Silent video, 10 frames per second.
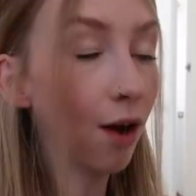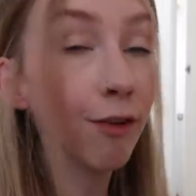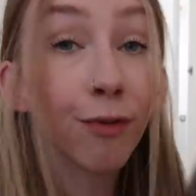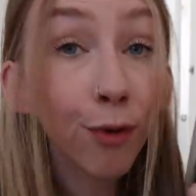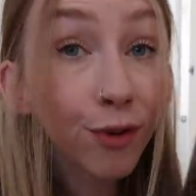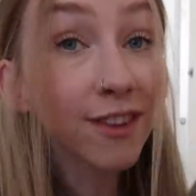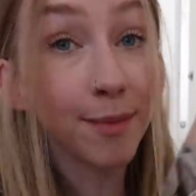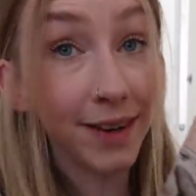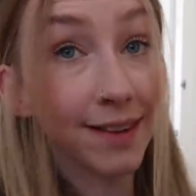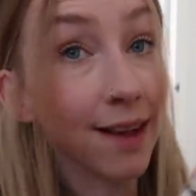I forced
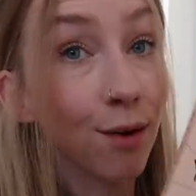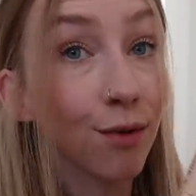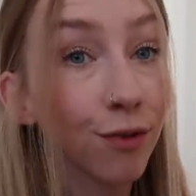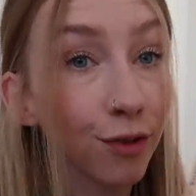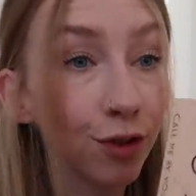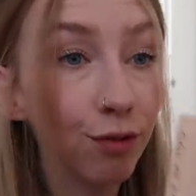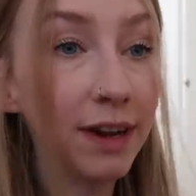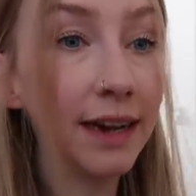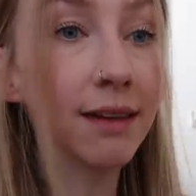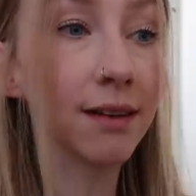myself to
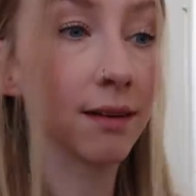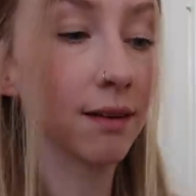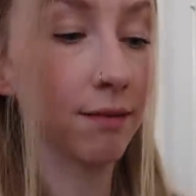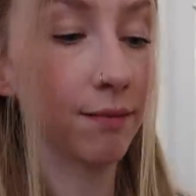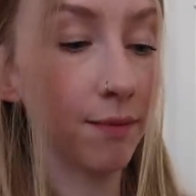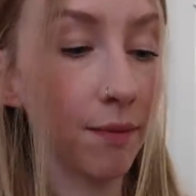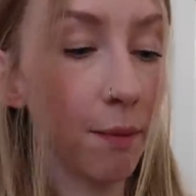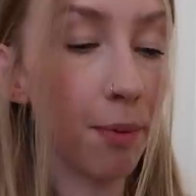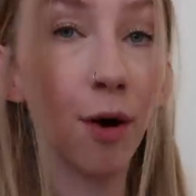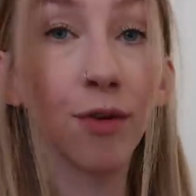read
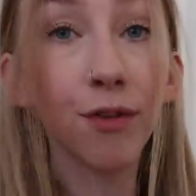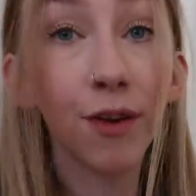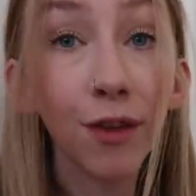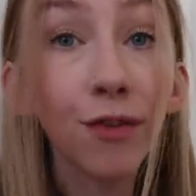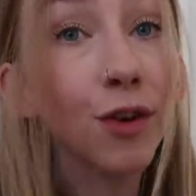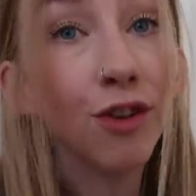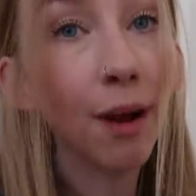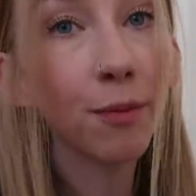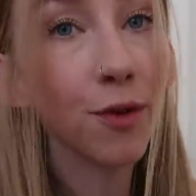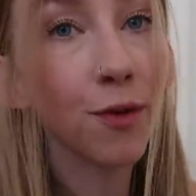past the first few
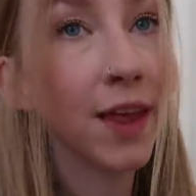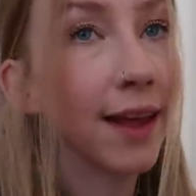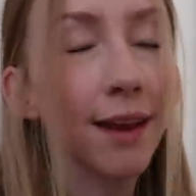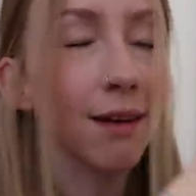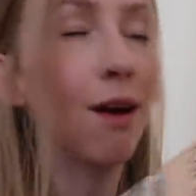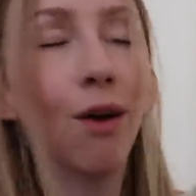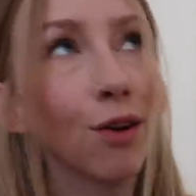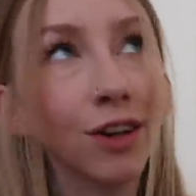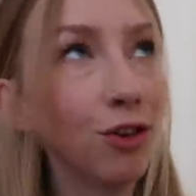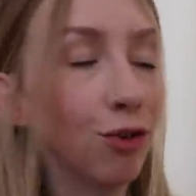chapters thinking
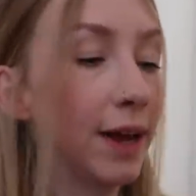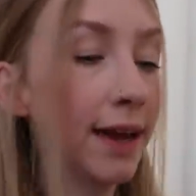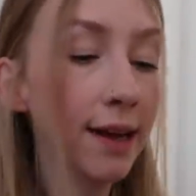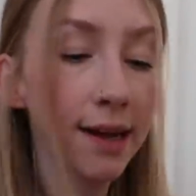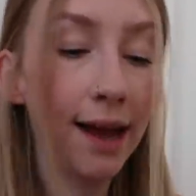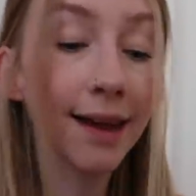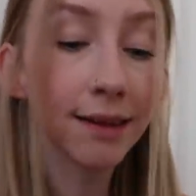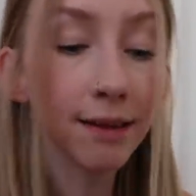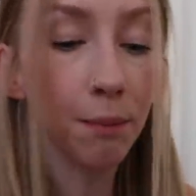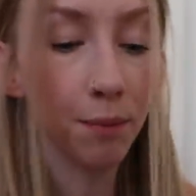I'd enjoy it
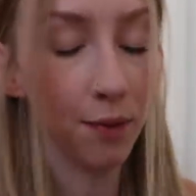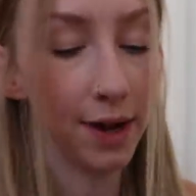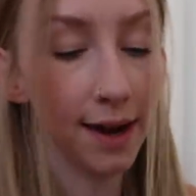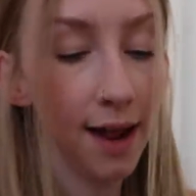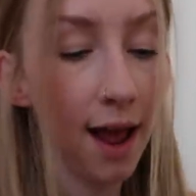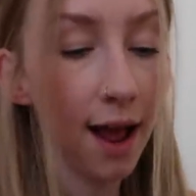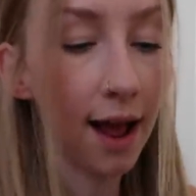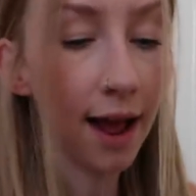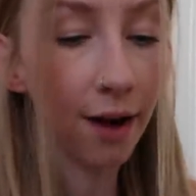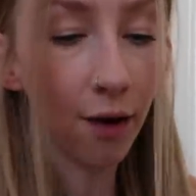at some point
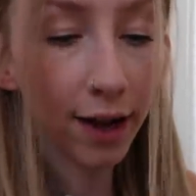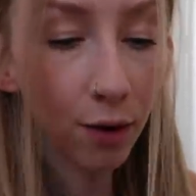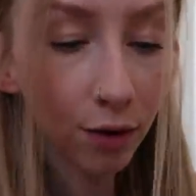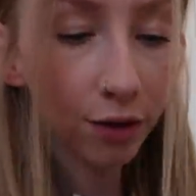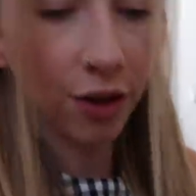and I got